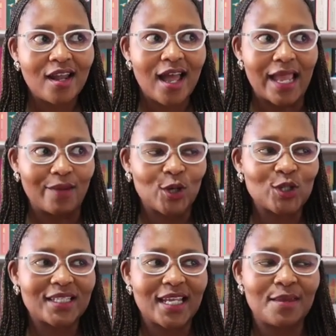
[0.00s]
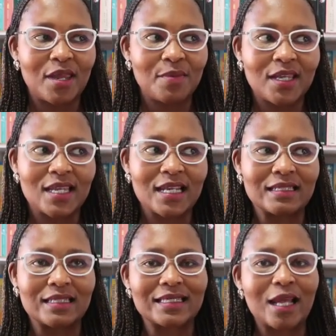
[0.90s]
I want to say maybe
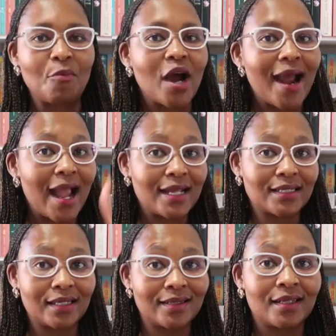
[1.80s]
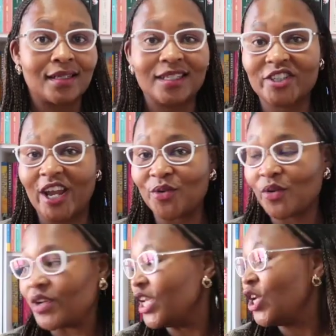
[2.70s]
in December and in
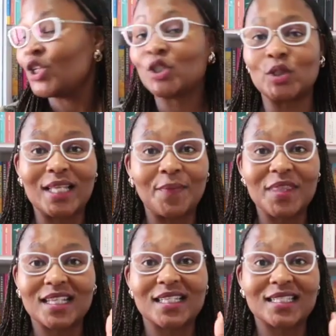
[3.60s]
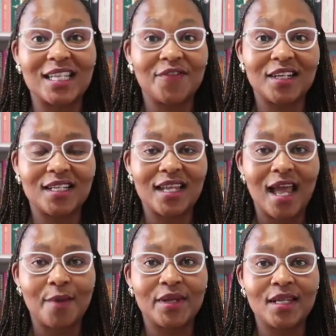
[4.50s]
January, so something's definitely
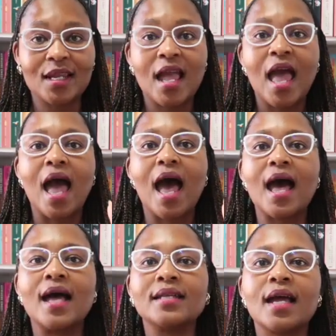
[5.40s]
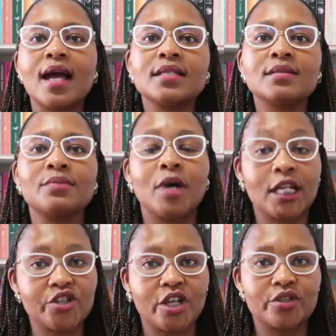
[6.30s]
happening. And as
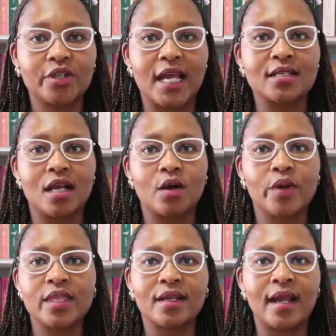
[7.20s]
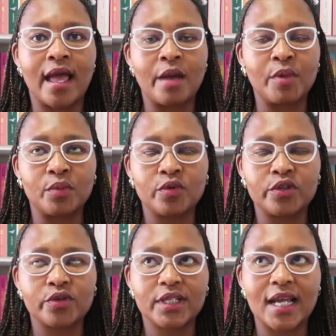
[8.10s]
much as you guys are aware that I am a
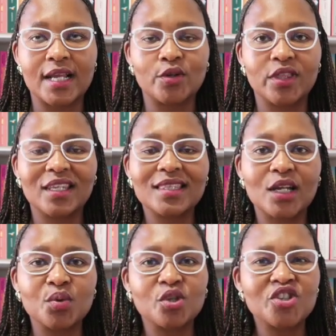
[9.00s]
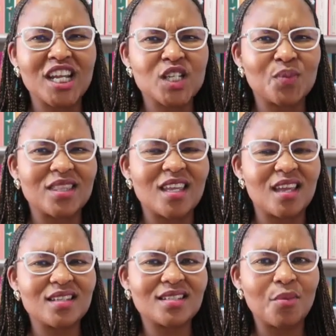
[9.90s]
mood reader, I don't think that will change, but there
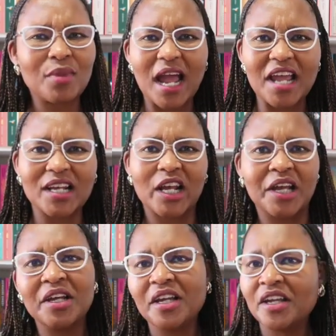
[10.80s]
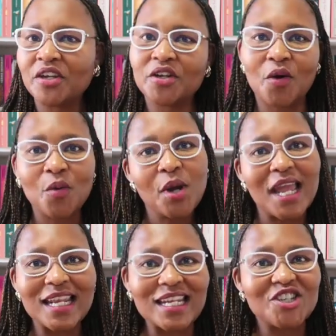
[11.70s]
is some kind of, you know,
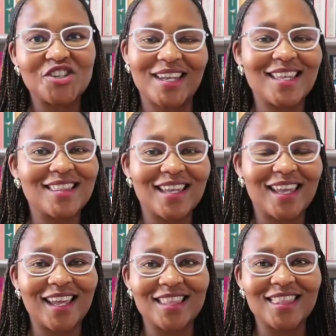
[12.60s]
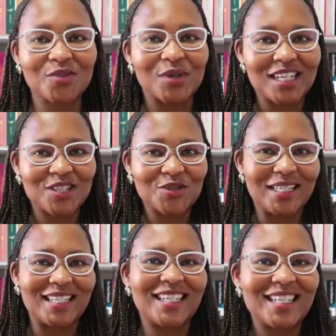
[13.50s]
energy in the air that we need to
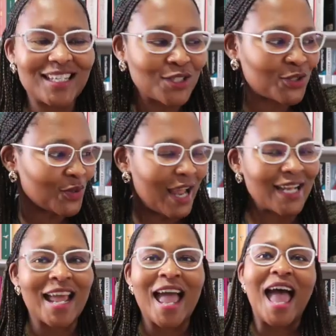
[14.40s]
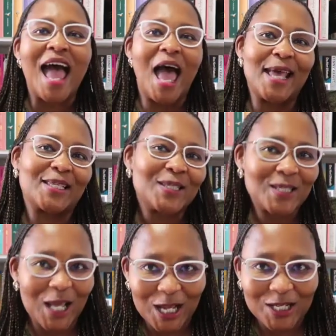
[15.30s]
lean into. And as
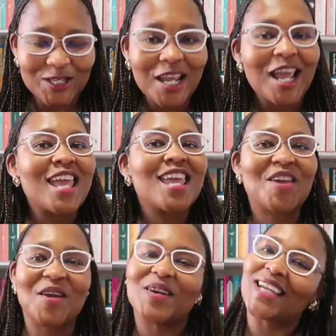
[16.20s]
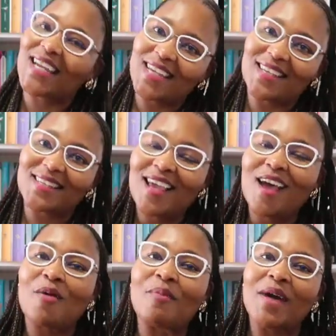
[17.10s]
such, here is
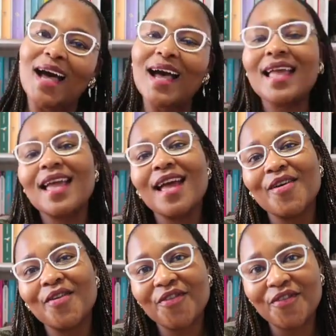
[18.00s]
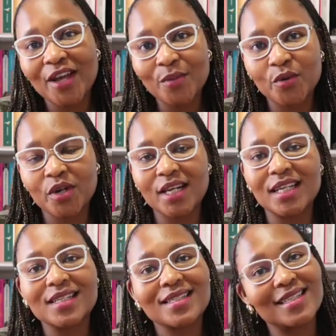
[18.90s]
my
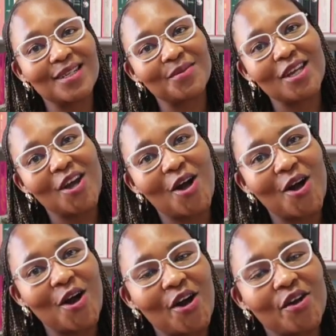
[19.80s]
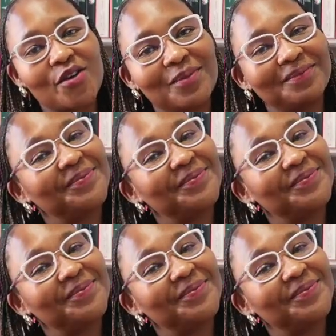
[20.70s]
February TBR.